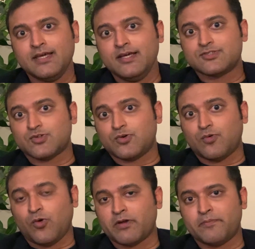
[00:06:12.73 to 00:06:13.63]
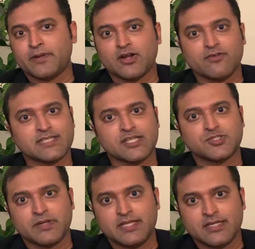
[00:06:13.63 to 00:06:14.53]
So over a period of
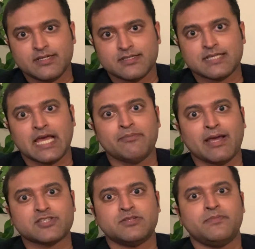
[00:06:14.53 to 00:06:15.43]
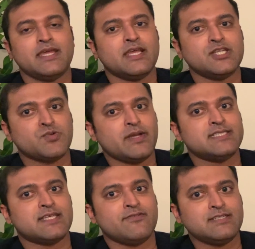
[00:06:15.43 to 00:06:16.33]
10-20 years, I'm actually making
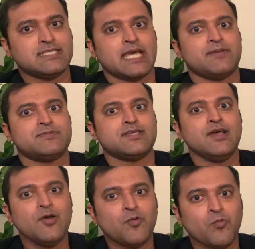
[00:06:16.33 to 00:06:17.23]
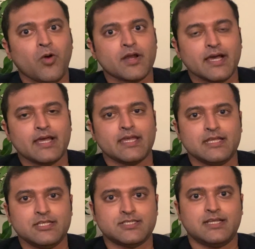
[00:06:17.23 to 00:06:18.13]
27 times what I
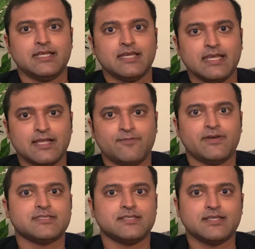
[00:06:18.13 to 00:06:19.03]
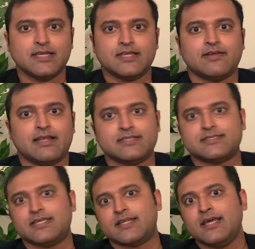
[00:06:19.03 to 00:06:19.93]
initially invested in real estate.